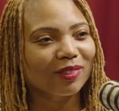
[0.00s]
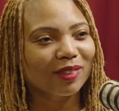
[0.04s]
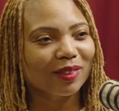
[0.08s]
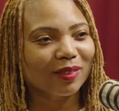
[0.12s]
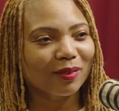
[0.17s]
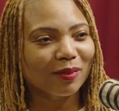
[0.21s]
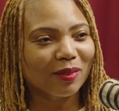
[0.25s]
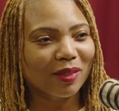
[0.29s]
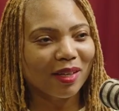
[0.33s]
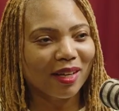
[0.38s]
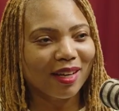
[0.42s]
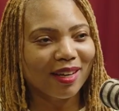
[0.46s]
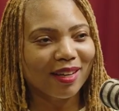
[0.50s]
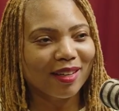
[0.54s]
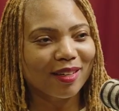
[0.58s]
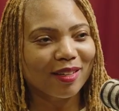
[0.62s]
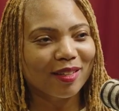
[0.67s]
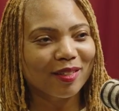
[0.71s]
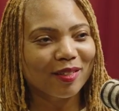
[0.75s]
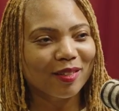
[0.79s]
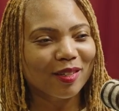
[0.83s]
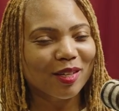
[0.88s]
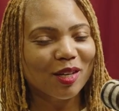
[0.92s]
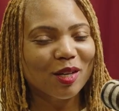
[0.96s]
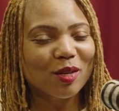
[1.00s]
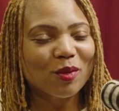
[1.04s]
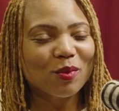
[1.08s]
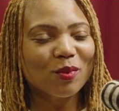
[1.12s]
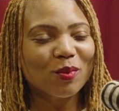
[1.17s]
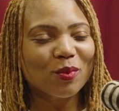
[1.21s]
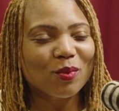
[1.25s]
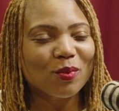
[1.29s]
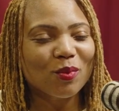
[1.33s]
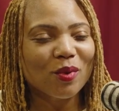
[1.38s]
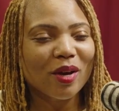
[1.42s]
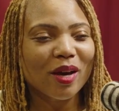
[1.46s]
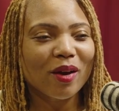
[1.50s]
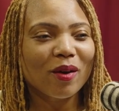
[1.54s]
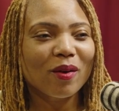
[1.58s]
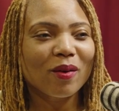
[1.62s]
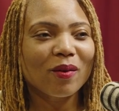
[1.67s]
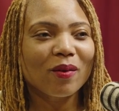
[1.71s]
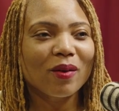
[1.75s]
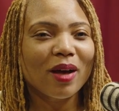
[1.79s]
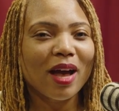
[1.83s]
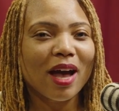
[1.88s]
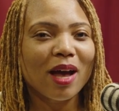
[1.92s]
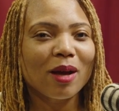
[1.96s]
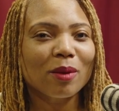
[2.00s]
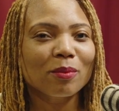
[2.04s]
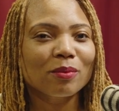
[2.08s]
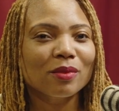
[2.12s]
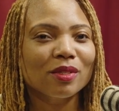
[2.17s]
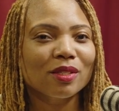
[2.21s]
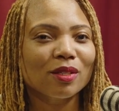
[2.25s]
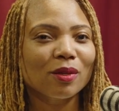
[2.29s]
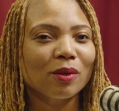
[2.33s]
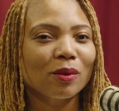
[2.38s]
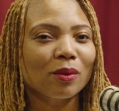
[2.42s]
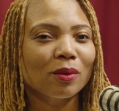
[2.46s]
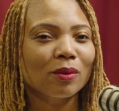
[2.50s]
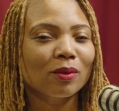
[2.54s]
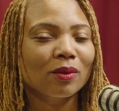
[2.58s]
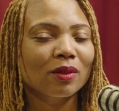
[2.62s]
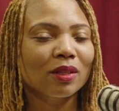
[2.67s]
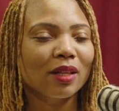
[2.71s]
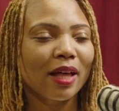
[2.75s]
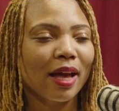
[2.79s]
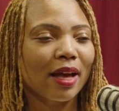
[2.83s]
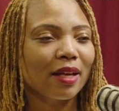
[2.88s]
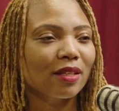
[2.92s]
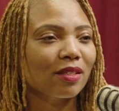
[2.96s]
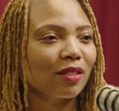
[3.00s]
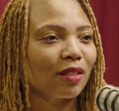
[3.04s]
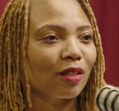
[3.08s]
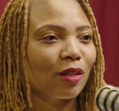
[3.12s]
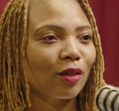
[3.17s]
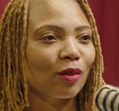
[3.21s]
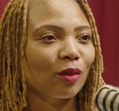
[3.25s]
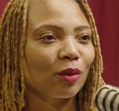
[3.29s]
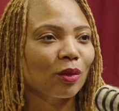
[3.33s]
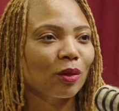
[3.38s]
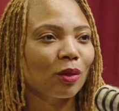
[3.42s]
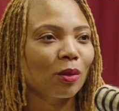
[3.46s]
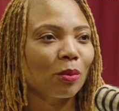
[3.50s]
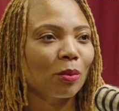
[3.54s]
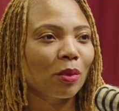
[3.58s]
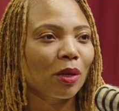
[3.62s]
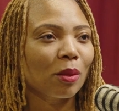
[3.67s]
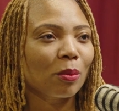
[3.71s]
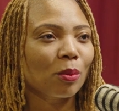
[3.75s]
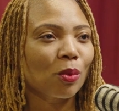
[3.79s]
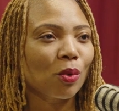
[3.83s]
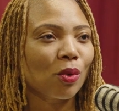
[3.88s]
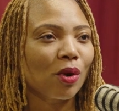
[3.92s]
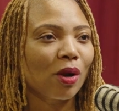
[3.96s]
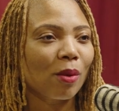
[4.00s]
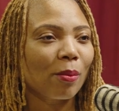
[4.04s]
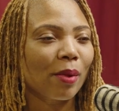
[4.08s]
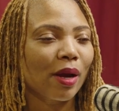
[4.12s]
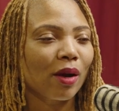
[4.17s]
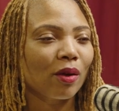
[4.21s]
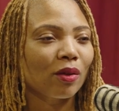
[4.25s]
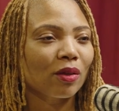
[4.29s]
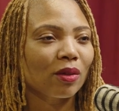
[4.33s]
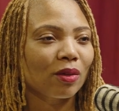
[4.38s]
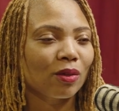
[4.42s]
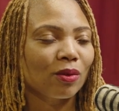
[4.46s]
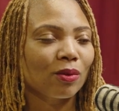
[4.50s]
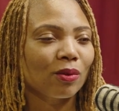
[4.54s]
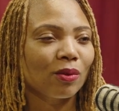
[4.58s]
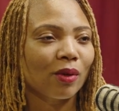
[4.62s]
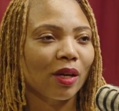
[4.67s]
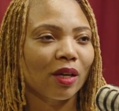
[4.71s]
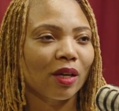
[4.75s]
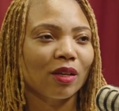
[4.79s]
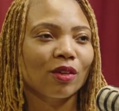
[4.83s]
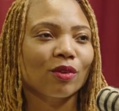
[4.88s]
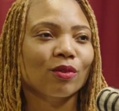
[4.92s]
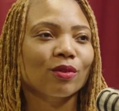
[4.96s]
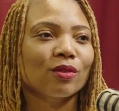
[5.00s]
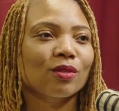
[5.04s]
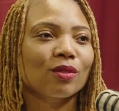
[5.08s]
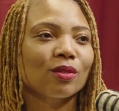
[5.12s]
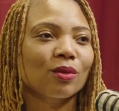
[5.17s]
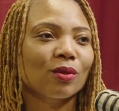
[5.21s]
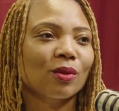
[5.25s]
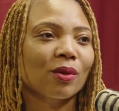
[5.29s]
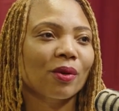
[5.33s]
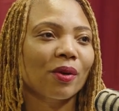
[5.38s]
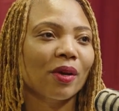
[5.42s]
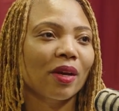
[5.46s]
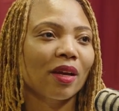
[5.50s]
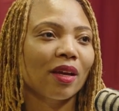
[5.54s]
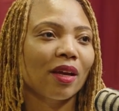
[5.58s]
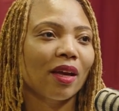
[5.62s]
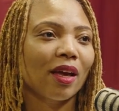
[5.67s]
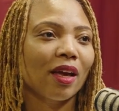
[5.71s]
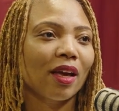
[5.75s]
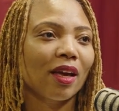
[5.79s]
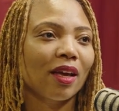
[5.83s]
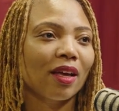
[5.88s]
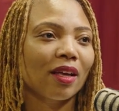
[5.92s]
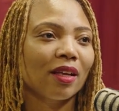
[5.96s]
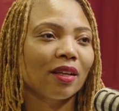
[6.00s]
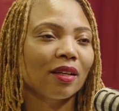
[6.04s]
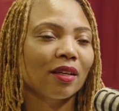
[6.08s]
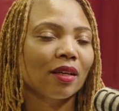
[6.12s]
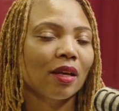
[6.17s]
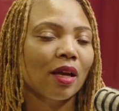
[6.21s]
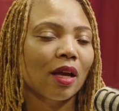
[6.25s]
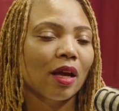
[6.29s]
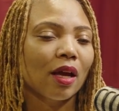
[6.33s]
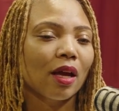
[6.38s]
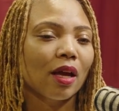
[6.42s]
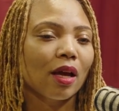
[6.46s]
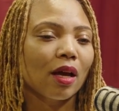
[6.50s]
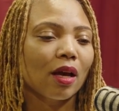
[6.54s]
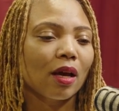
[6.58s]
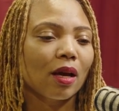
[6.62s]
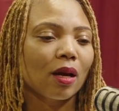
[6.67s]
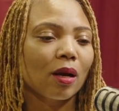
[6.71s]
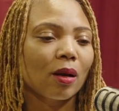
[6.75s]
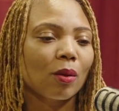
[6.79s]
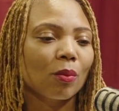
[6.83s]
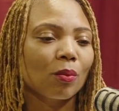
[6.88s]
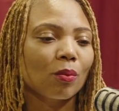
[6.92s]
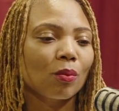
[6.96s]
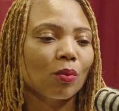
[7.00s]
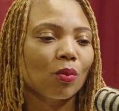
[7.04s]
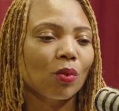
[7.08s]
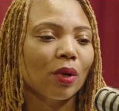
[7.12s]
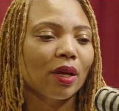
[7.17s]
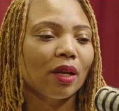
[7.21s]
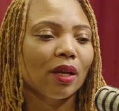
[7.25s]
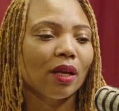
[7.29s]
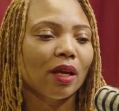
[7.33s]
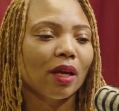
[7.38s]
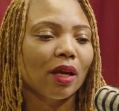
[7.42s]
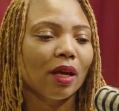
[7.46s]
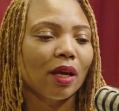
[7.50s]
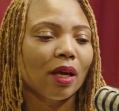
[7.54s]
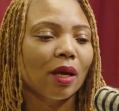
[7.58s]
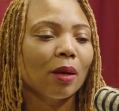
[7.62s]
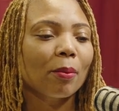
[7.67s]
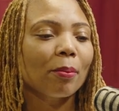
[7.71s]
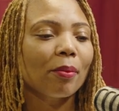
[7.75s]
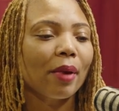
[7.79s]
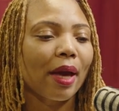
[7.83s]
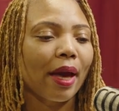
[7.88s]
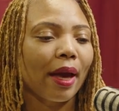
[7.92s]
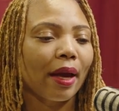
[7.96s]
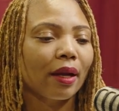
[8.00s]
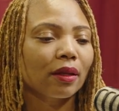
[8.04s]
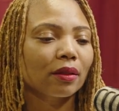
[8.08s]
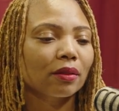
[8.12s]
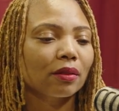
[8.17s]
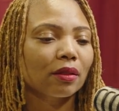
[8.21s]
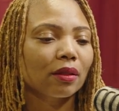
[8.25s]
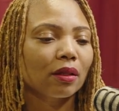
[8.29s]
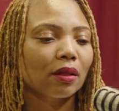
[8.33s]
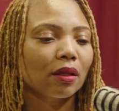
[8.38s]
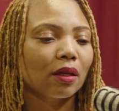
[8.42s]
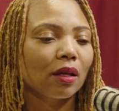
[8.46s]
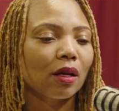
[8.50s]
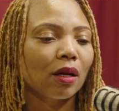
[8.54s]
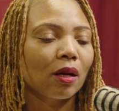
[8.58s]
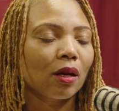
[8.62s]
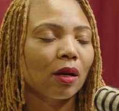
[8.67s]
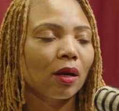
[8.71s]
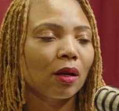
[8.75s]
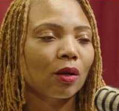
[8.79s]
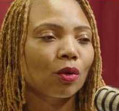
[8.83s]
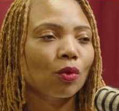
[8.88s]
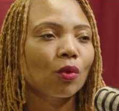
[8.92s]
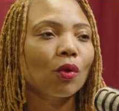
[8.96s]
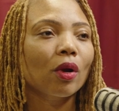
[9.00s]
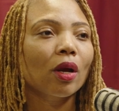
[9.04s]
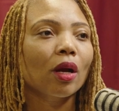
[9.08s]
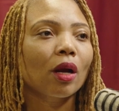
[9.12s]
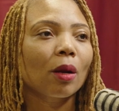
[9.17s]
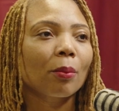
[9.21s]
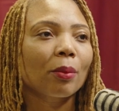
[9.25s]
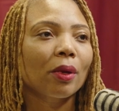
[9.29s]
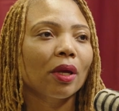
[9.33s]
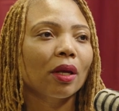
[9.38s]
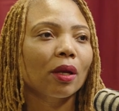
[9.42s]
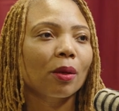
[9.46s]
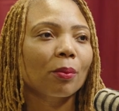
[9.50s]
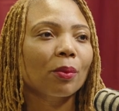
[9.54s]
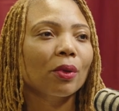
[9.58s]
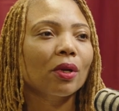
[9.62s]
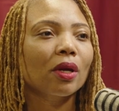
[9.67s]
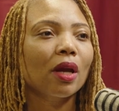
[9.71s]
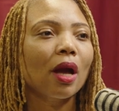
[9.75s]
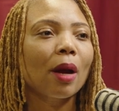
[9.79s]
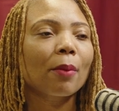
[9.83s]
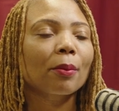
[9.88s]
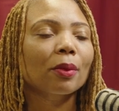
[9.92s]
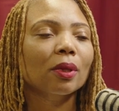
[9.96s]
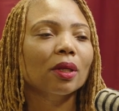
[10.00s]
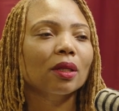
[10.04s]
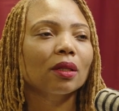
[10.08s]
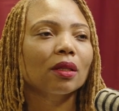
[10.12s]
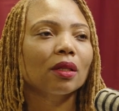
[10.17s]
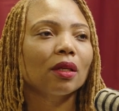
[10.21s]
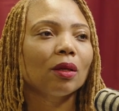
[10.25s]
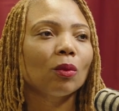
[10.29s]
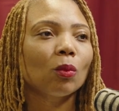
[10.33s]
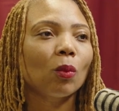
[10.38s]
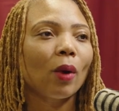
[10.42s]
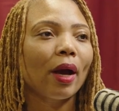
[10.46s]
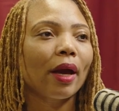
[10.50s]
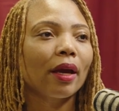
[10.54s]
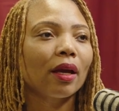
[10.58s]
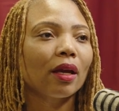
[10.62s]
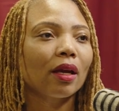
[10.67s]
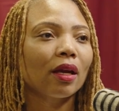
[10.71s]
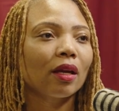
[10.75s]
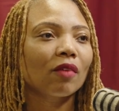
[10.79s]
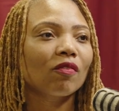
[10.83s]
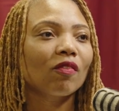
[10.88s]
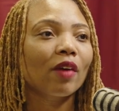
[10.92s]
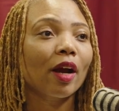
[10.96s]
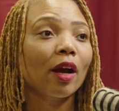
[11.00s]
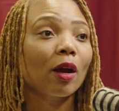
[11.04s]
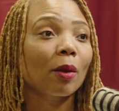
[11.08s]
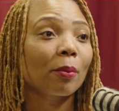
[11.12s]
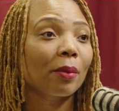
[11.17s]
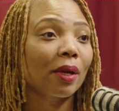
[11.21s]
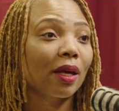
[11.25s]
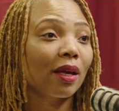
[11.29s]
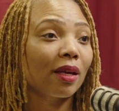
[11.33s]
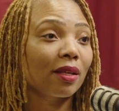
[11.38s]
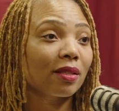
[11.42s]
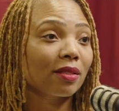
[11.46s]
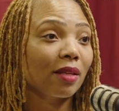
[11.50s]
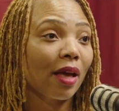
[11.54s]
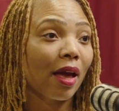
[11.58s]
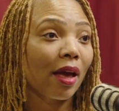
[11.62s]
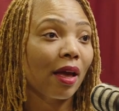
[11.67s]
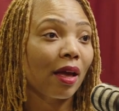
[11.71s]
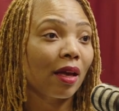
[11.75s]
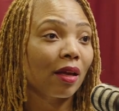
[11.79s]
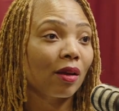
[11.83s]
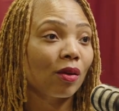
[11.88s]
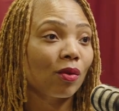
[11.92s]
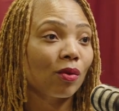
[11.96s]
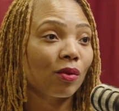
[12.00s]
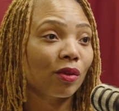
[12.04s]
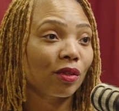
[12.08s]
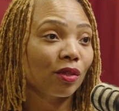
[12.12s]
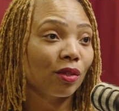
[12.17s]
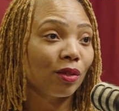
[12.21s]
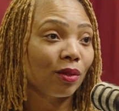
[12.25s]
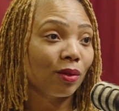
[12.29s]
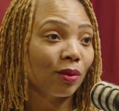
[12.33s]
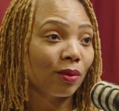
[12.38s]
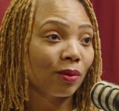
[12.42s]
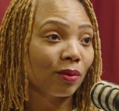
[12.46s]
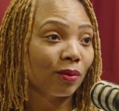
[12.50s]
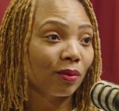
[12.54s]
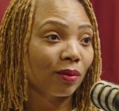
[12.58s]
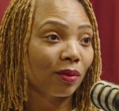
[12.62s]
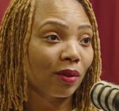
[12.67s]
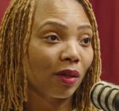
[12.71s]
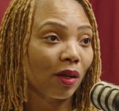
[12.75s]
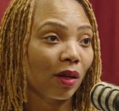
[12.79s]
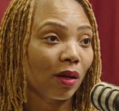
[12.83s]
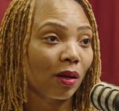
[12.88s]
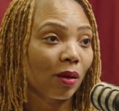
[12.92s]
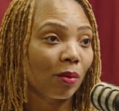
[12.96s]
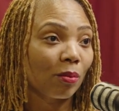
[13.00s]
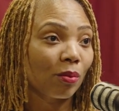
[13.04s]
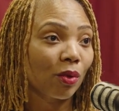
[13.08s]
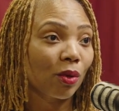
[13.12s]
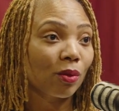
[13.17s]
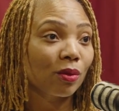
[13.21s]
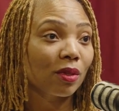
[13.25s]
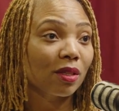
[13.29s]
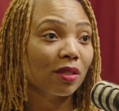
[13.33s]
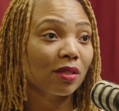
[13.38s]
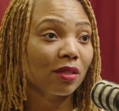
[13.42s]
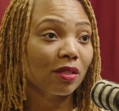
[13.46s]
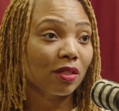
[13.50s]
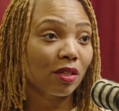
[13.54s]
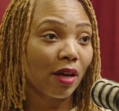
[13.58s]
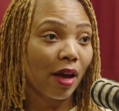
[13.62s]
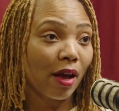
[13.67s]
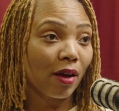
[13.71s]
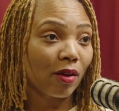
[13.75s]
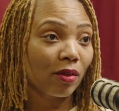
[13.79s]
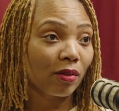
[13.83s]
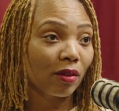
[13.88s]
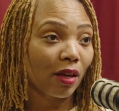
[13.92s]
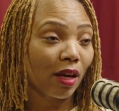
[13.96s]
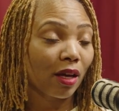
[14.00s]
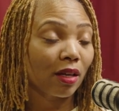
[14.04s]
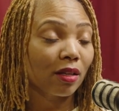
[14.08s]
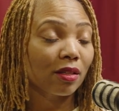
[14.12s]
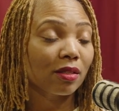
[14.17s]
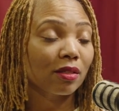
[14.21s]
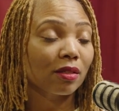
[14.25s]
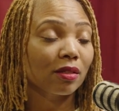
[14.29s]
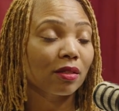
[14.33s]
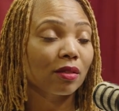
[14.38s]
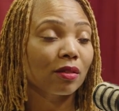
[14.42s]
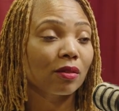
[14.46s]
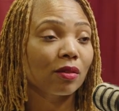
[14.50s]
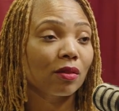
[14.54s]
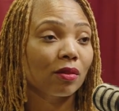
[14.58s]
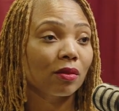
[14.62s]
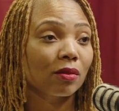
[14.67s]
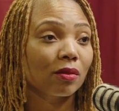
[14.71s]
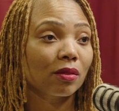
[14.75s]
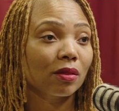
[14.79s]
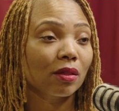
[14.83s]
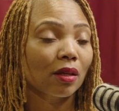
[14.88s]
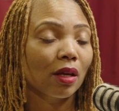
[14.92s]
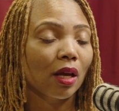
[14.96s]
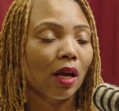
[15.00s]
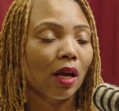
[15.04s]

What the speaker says: Okay. Well, I'm so glad to learn a little bit more about you and your story and what impact growing up in a predominantly white environment has had on you, both as a child and as an adult.